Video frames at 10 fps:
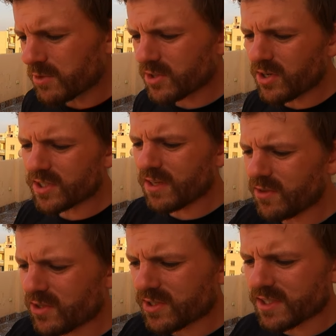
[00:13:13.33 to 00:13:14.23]
which goes to give
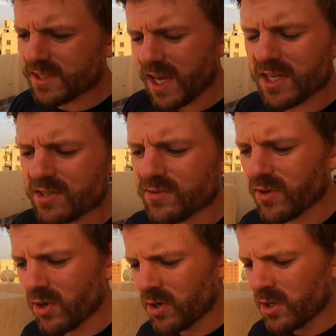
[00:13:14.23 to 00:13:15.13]
you just a taste
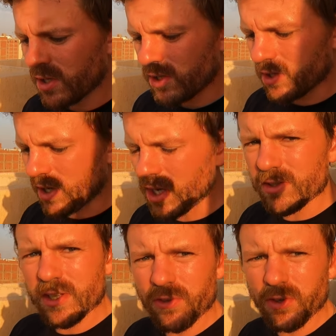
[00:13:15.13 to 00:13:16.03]
for, you know,
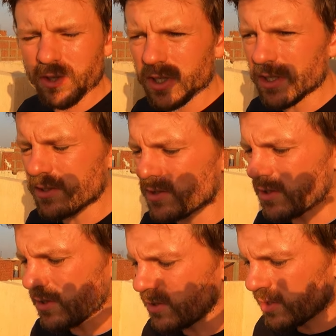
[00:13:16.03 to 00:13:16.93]
how difficult it is
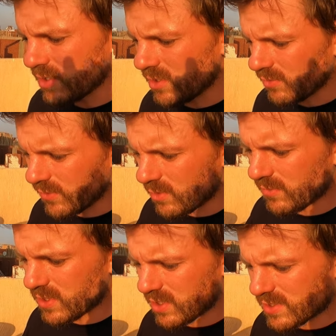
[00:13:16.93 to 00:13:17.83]
to, you know,
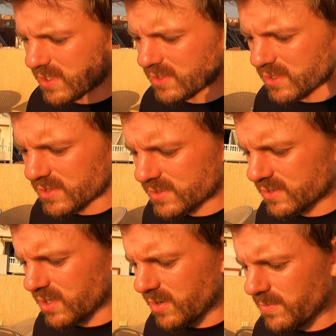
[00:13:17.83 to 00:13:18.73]
film videos like
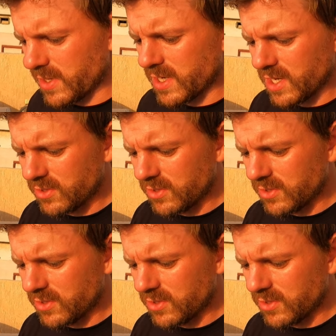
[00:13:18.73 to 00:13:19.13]
this, and